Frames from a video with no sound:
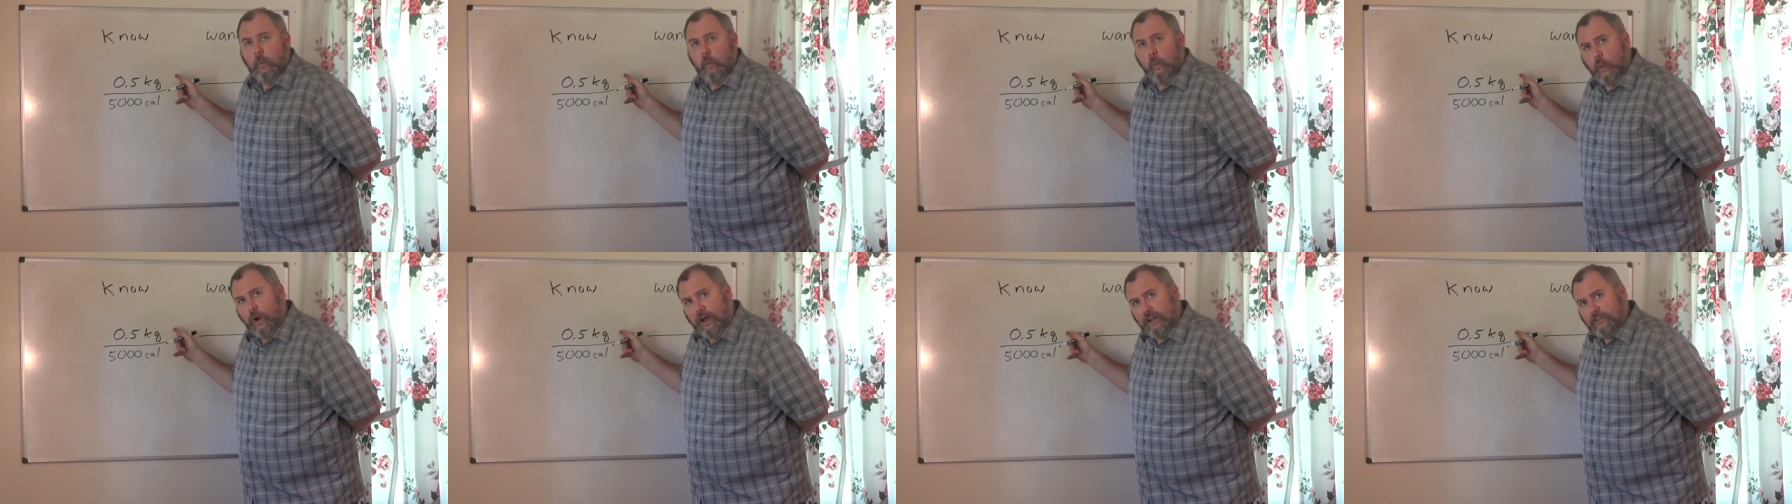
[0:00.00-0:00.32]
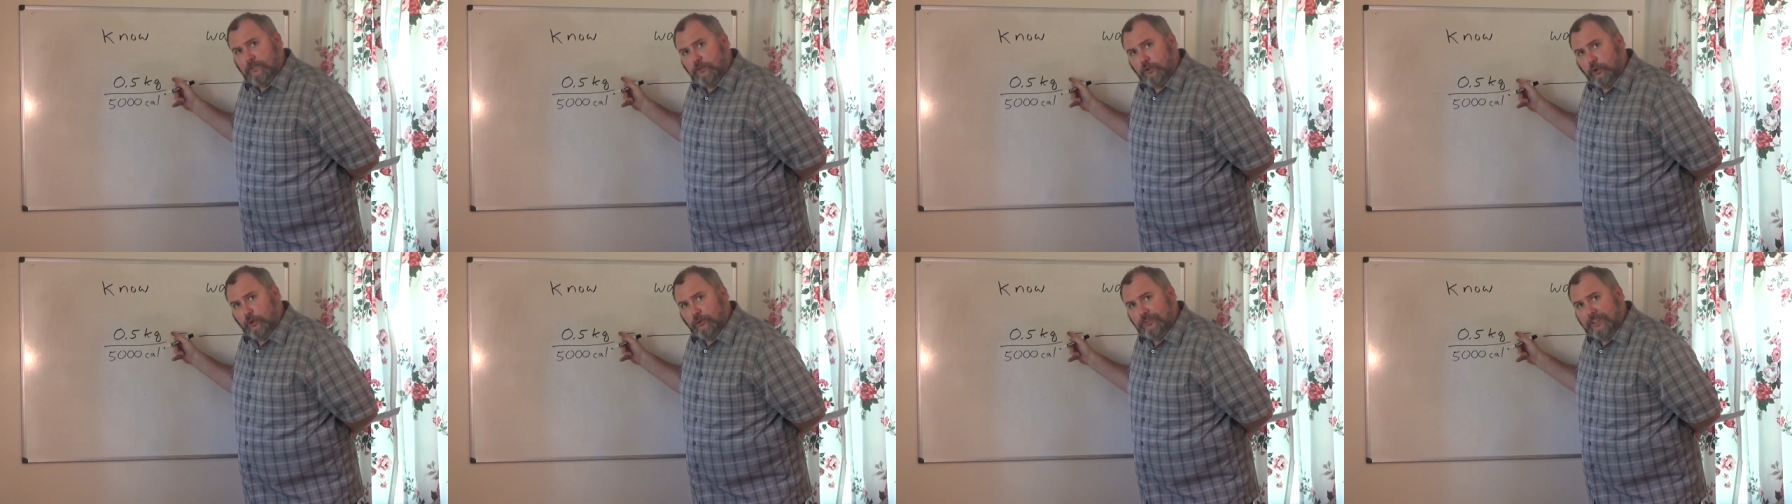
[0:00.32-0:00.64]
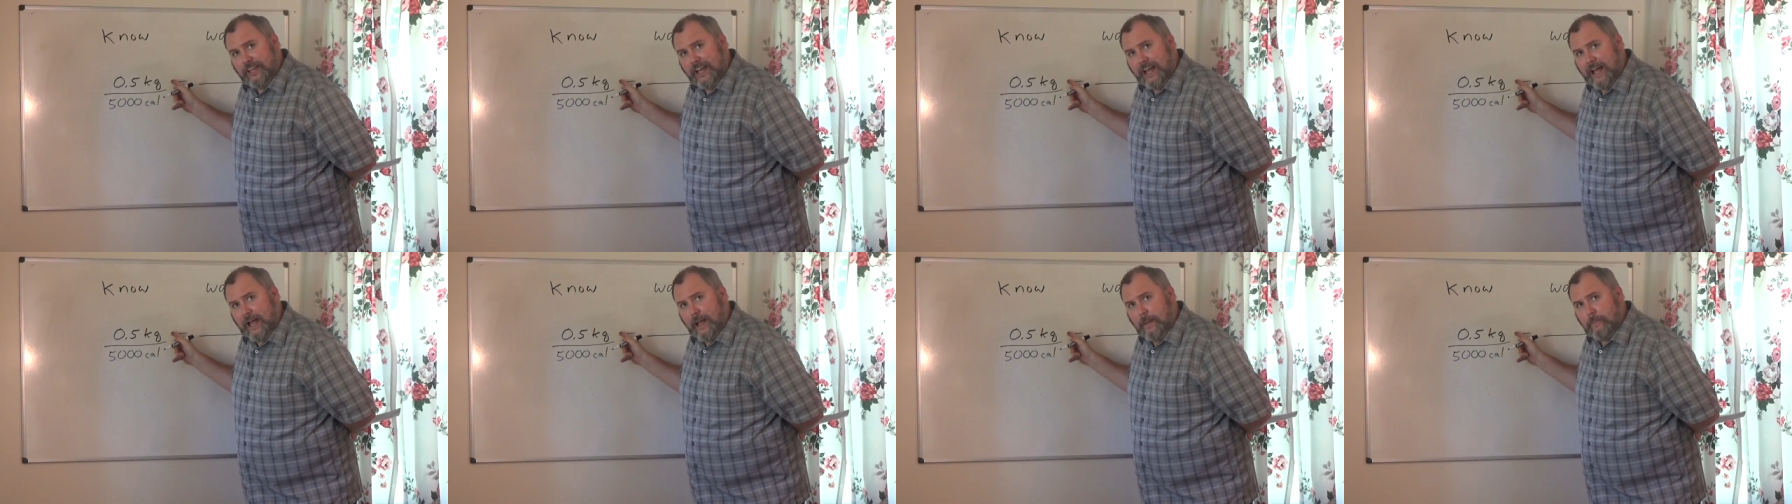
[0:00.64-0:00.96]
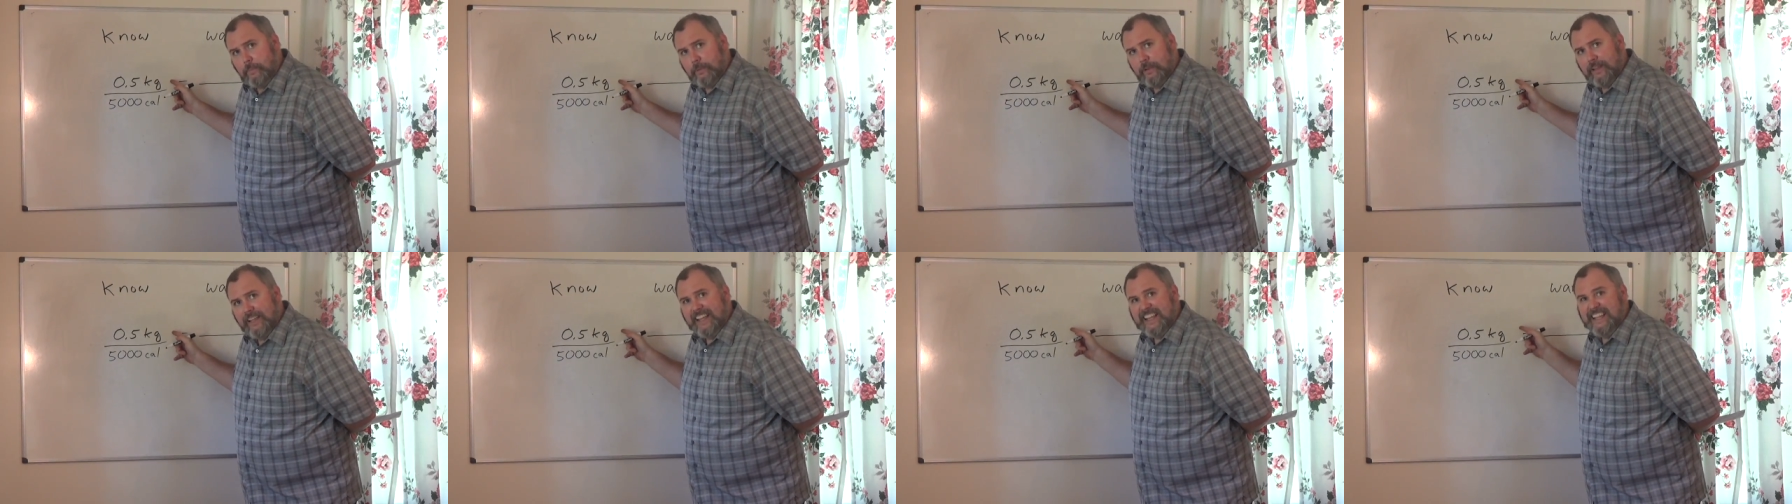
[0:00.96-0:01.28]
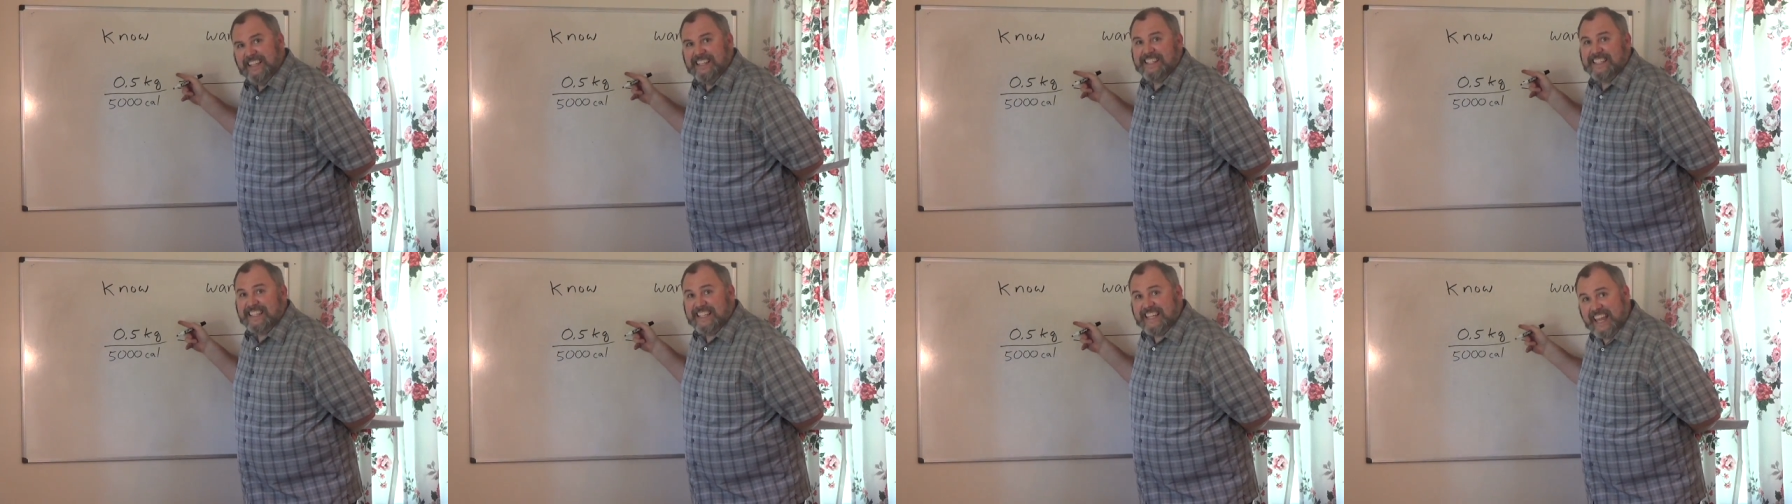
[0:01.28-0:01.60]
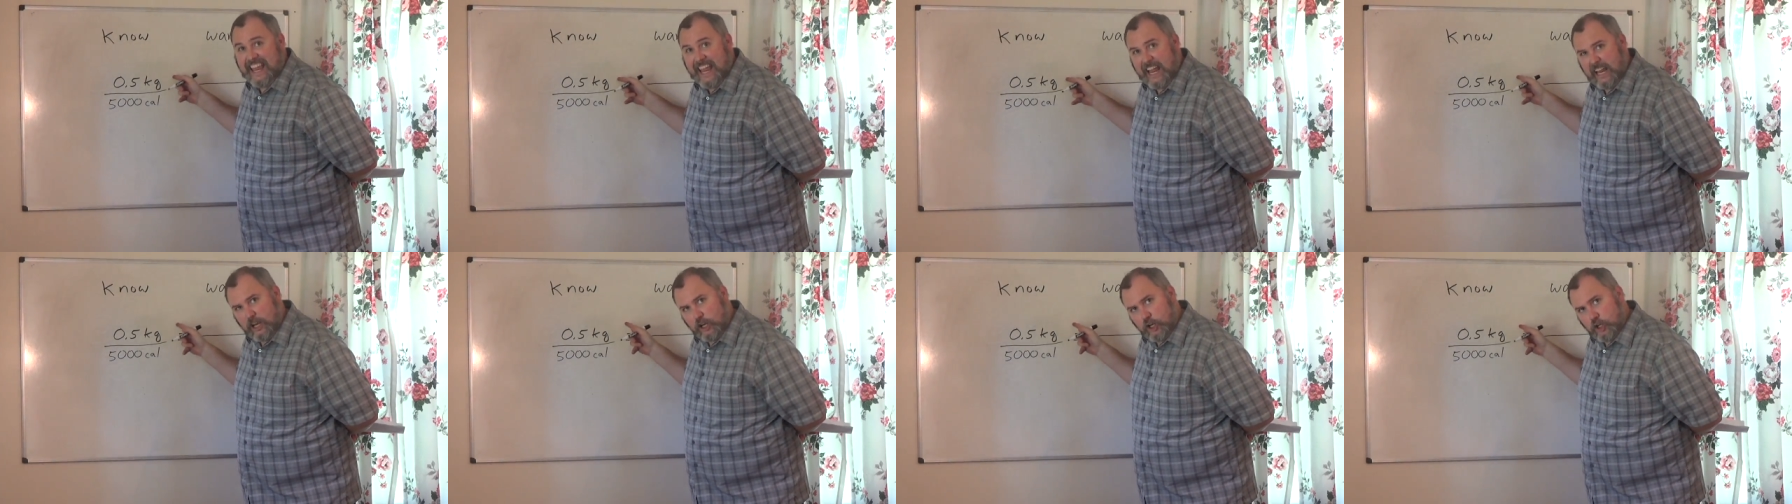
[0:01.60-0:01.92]
what's on top is
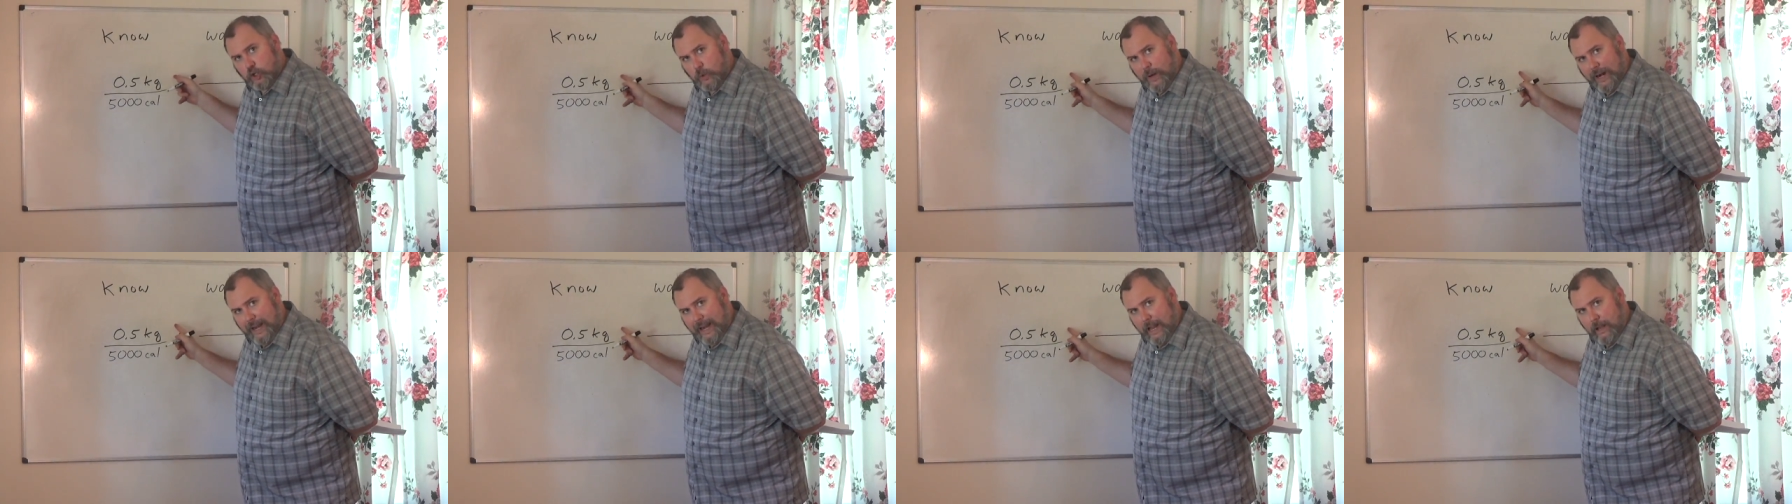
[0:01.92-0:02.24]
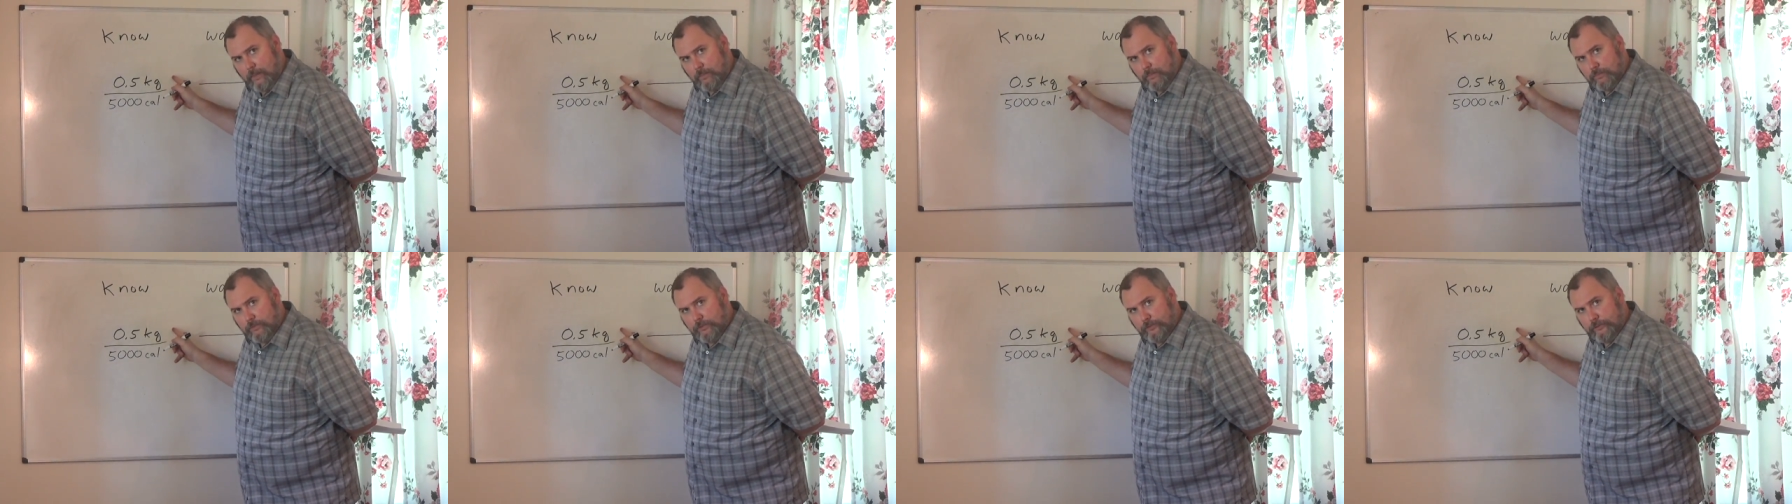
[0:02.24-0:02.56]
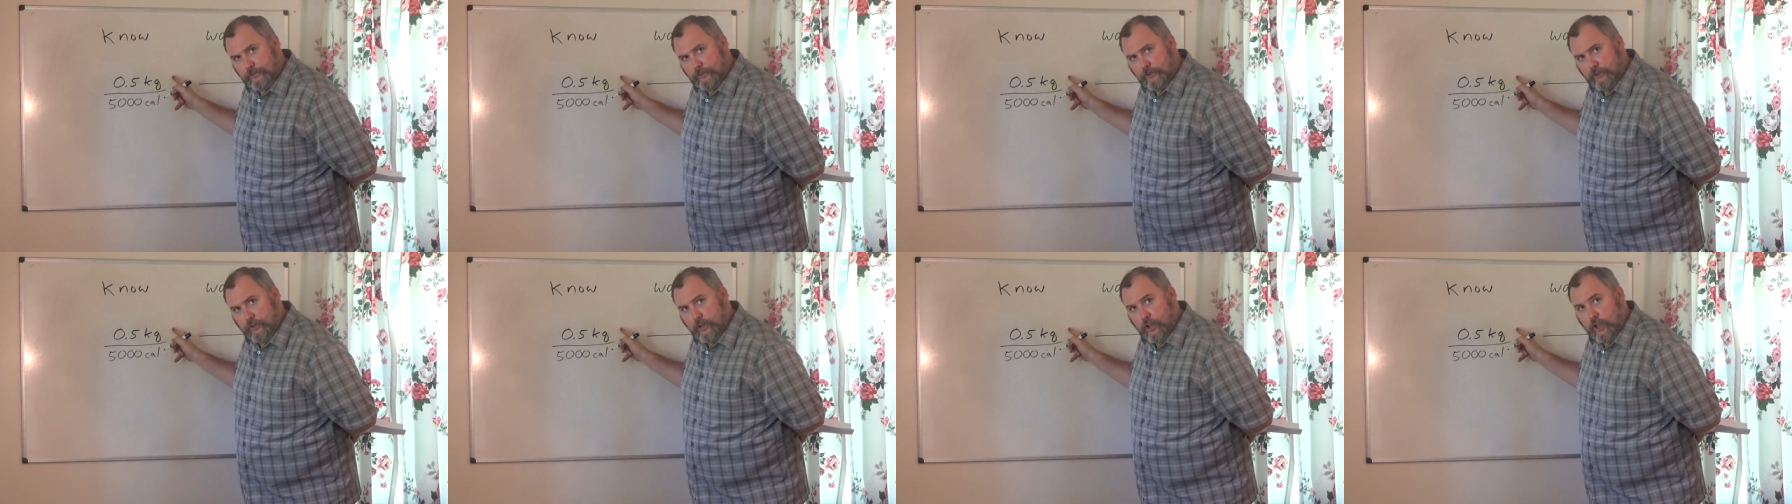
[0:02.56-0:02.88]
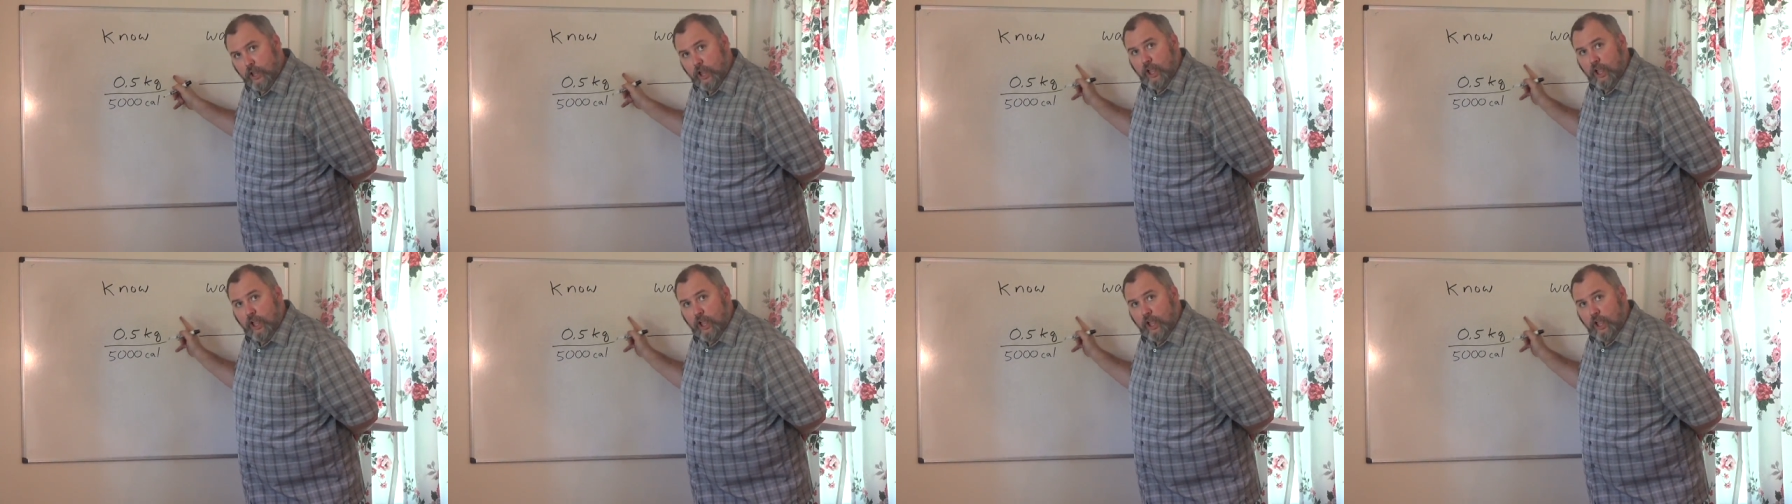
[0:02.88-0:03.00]
kilograms.